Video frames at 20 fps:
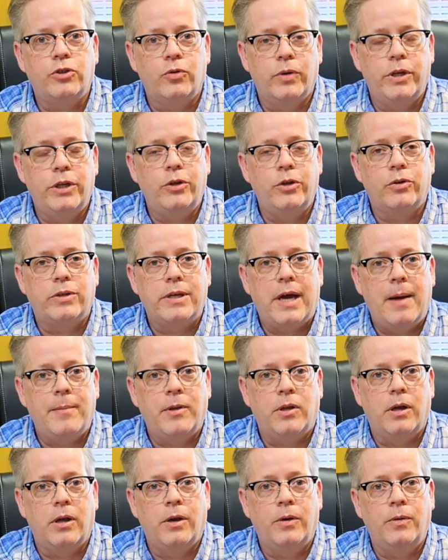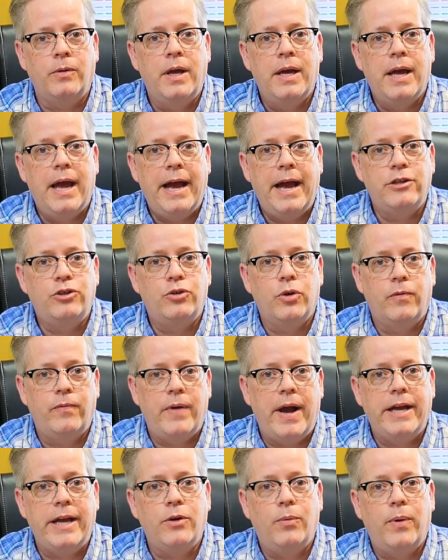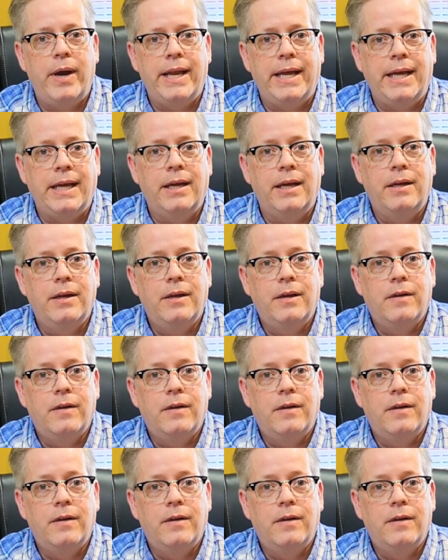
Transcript: or in your time alone as you're evaluating